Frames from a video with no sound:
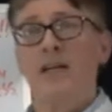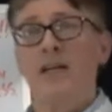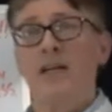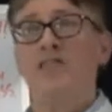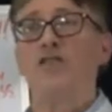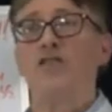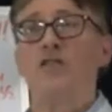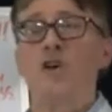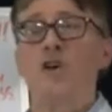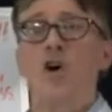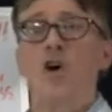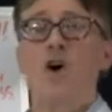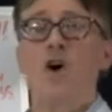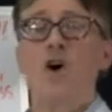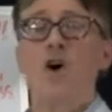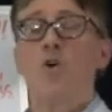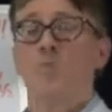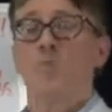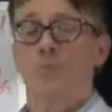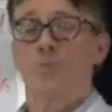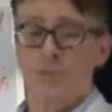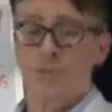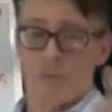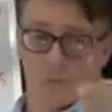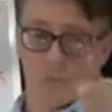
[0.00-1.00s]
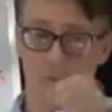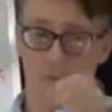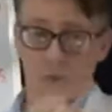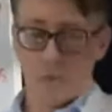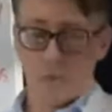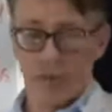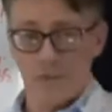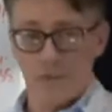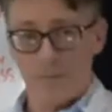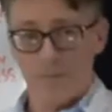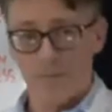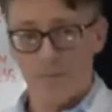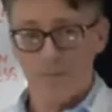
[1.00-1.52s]
let your hopes
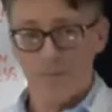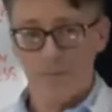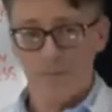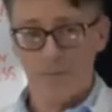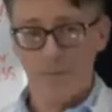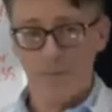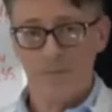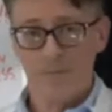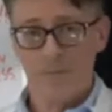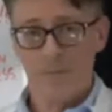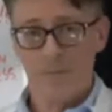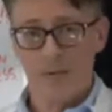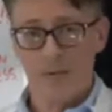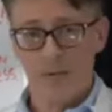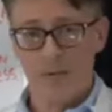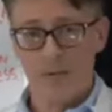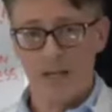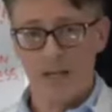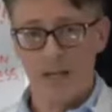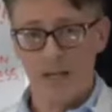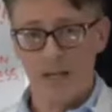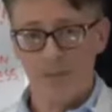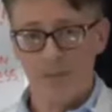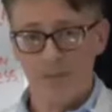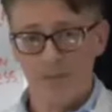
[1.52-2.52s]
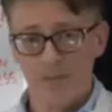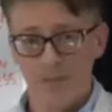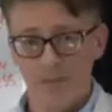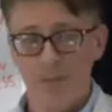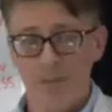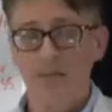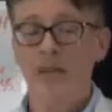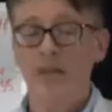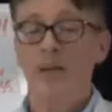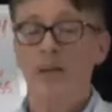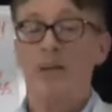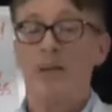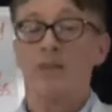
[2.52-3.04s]
rule you, okay?
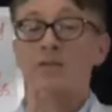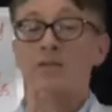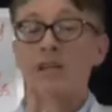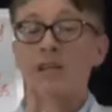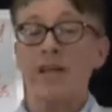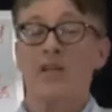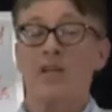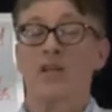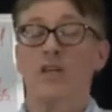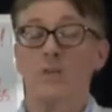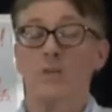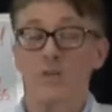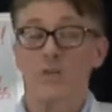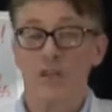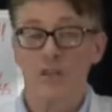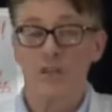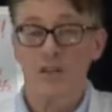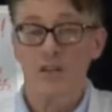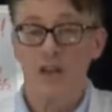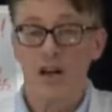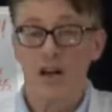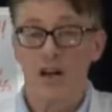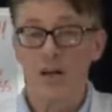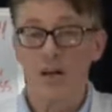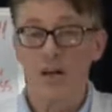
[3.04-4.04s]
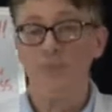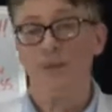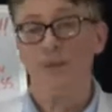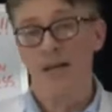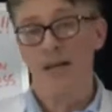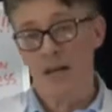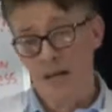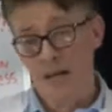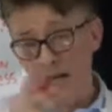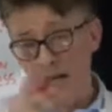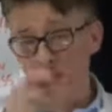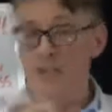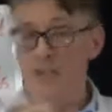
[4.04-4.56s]
Thank you for your time,
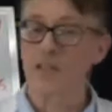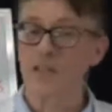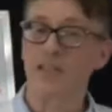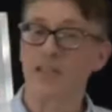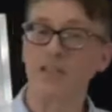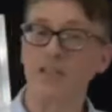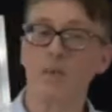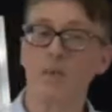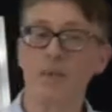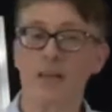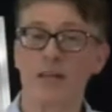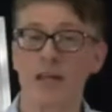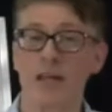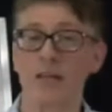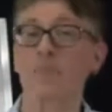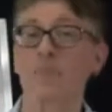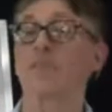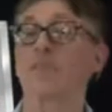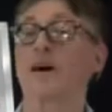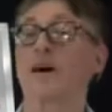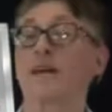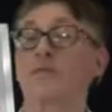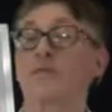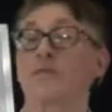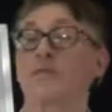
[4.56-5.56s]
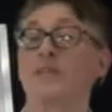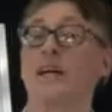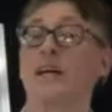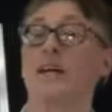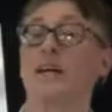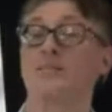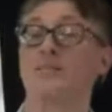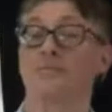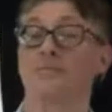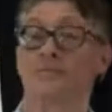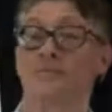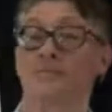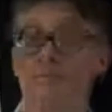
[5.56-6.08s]
and I'll see you again. Bye for
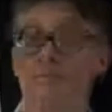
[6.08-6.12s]
now.